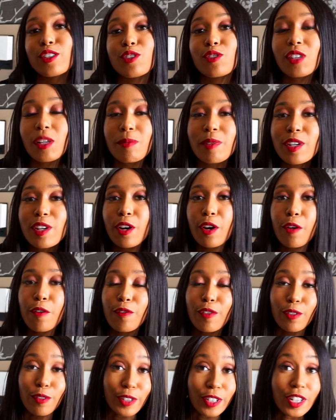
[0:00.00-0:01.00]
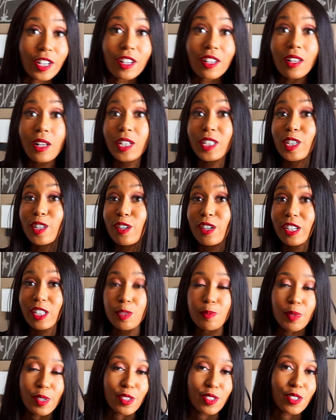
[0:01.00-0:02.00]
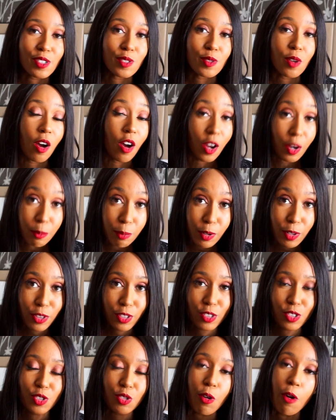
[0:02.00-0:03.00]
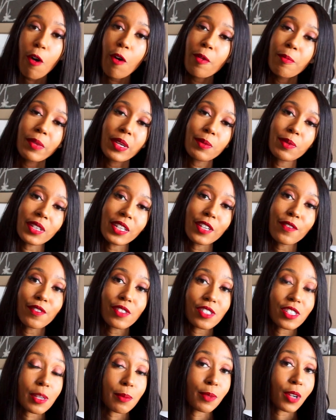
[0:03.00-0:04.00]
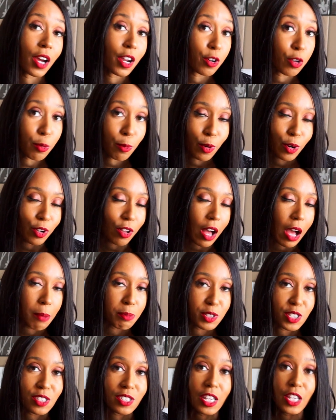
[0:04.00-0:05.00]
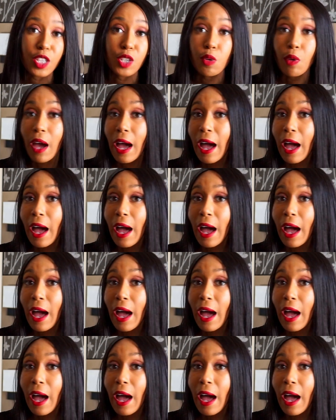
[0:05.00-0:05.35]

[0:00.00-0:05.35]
Do let me know for real your experiences on birth control and maybe even some non-hormonal options that you